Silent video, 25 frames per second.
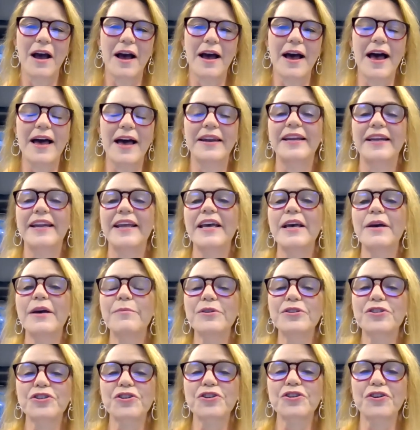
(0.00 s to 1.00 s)
an
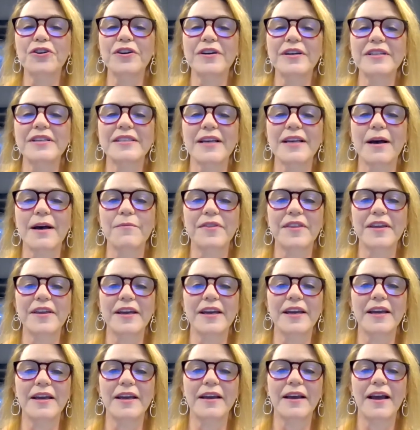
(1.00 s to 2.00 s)
inhibitor is
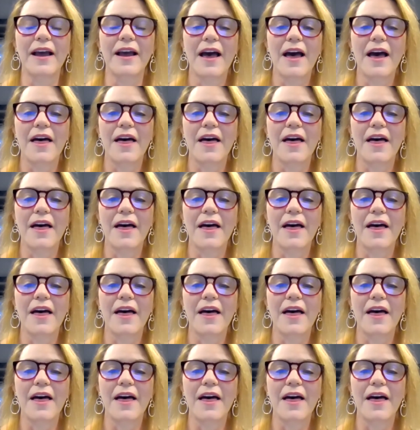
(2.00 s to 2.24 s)
something